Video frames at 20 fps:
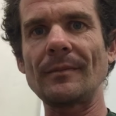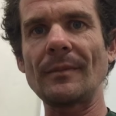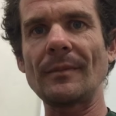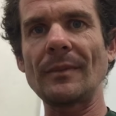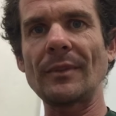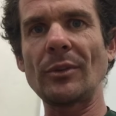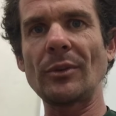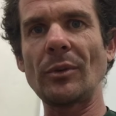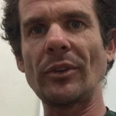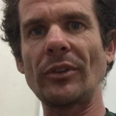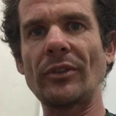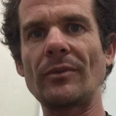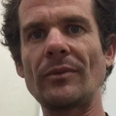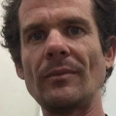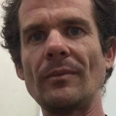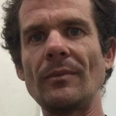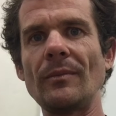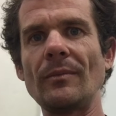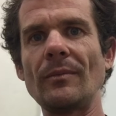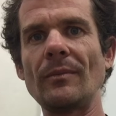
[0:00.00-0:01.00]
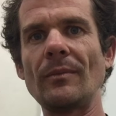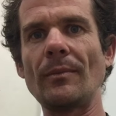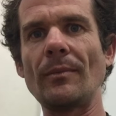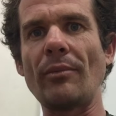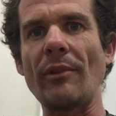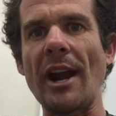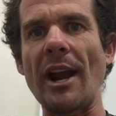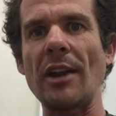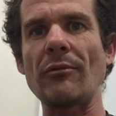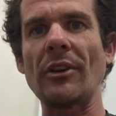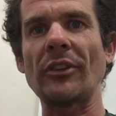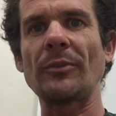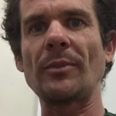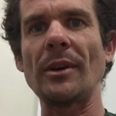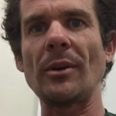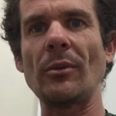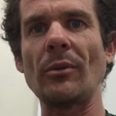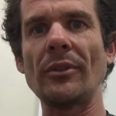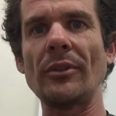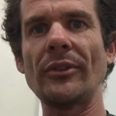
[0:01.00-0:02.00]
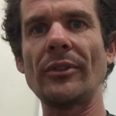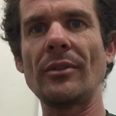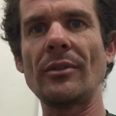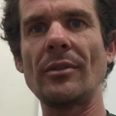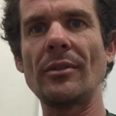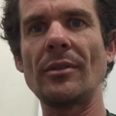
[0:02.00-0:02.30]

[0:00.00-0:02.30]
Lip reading: to his brownie recipe it was.